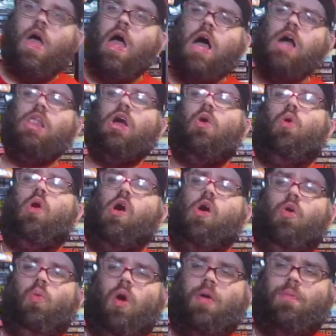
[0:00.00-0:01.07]
Hello all
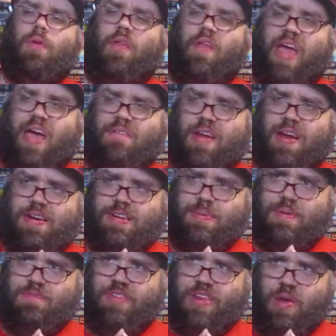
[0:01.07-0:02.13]
and welcome to another Caffeinated
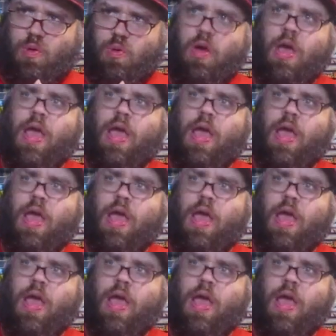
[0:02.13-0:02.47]
Entertainment video.